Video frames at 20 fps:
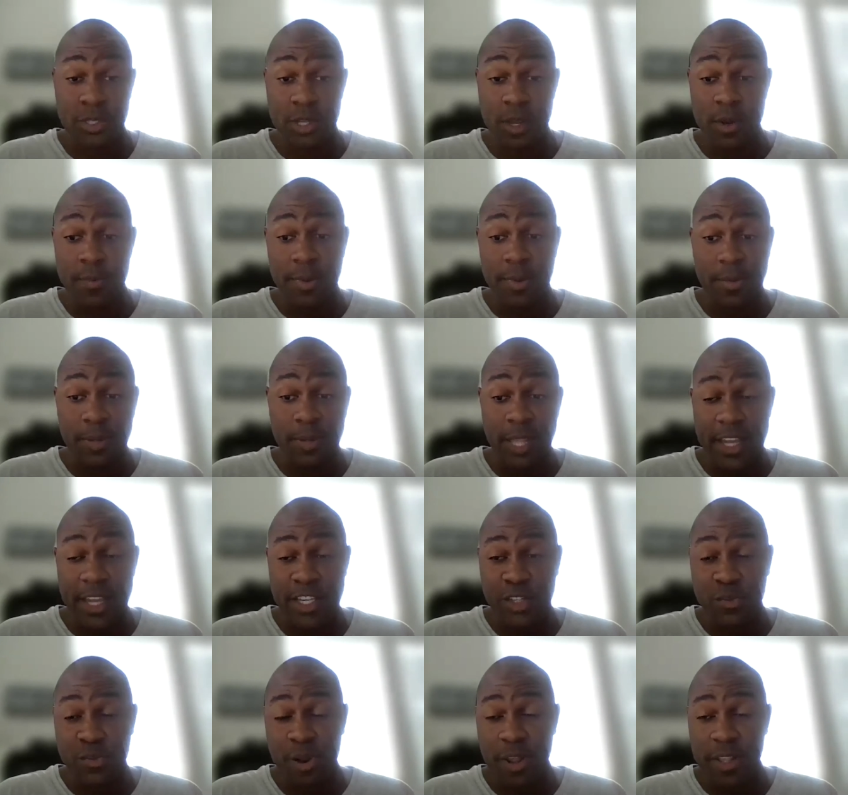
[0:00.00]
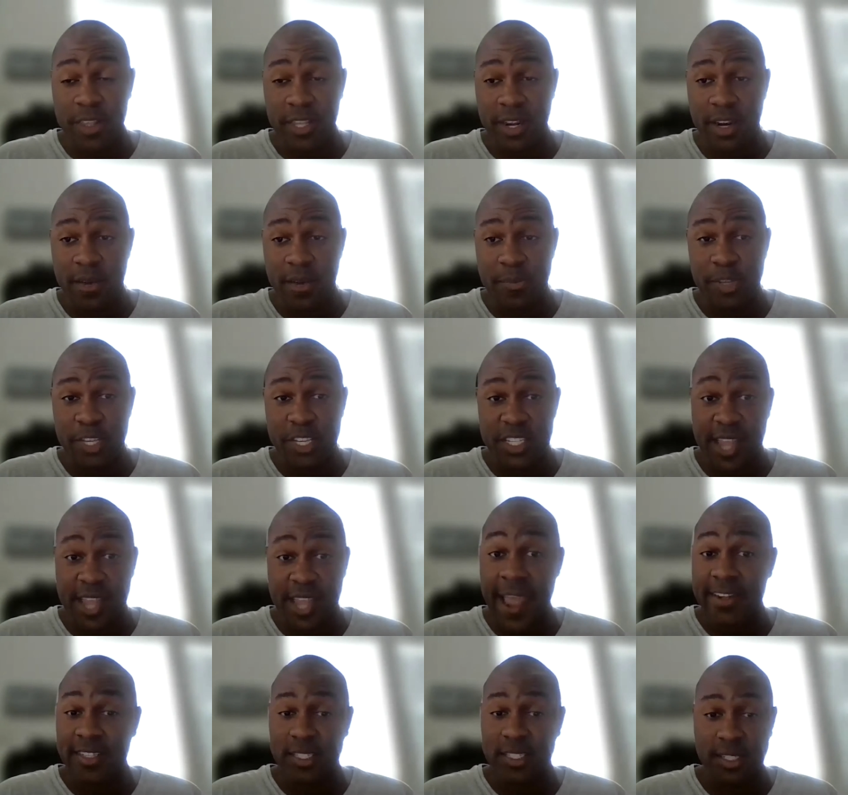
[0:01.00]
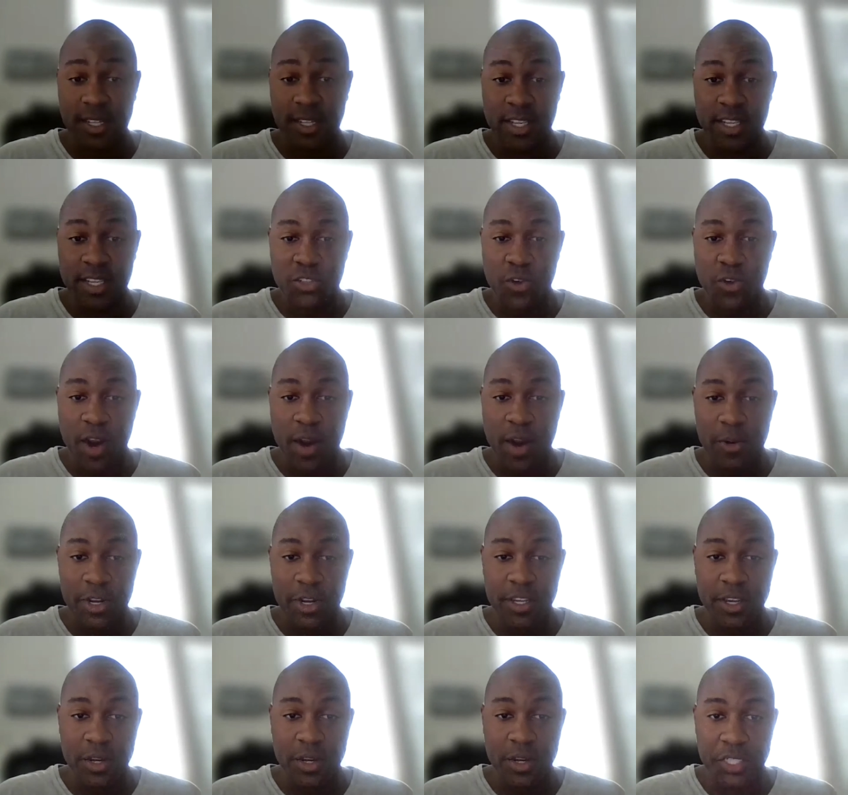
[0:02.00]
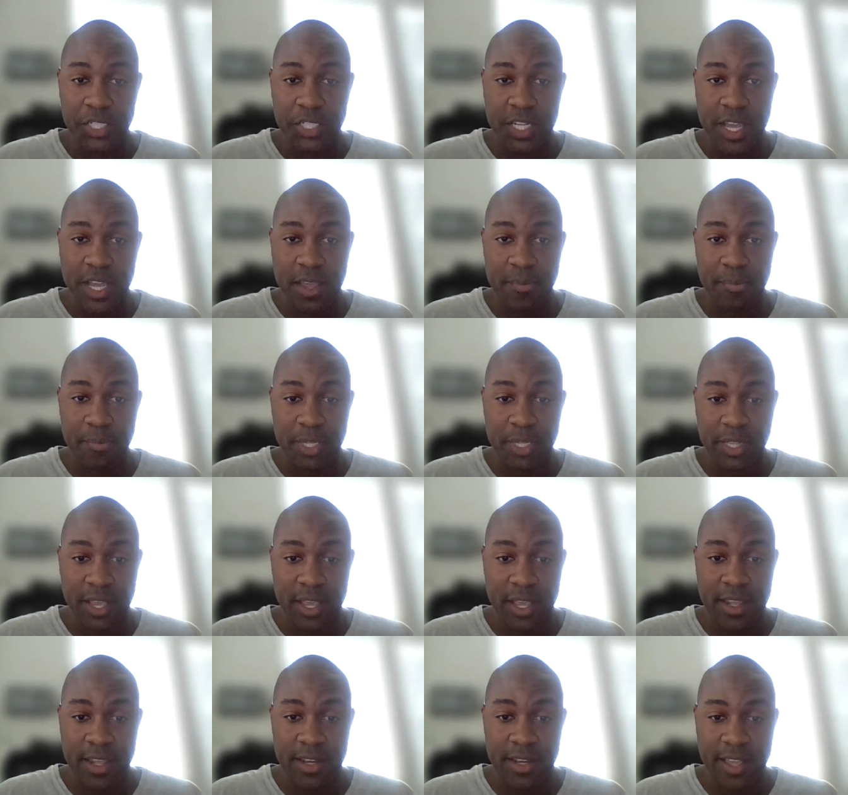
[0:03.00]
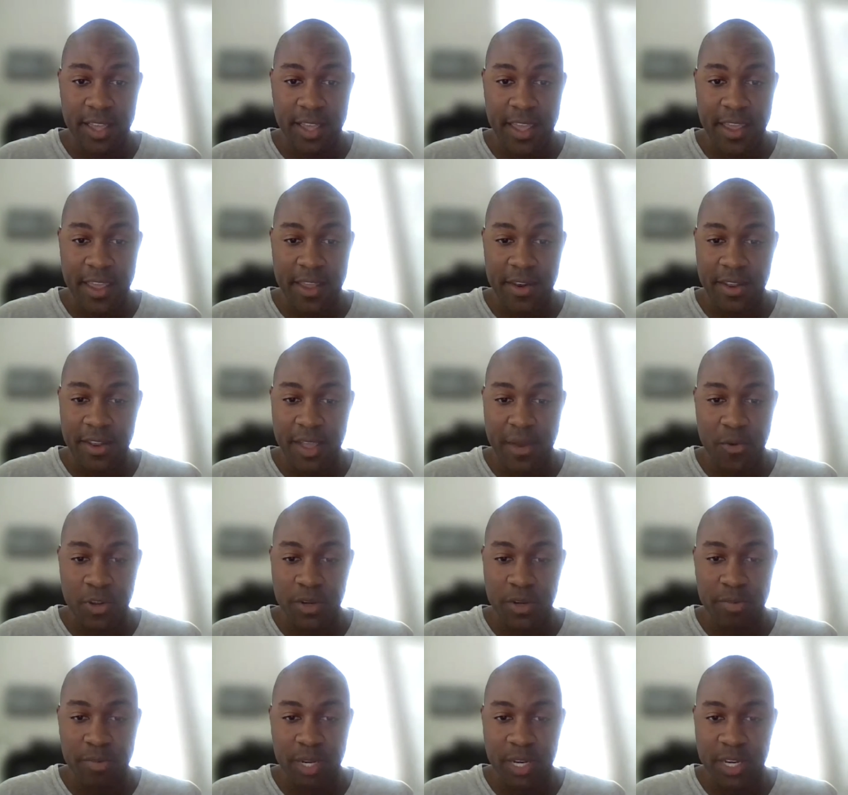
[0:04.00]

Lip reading: So I'm glad you brought that up, because I actually did try and renegotiate, but they wouldn't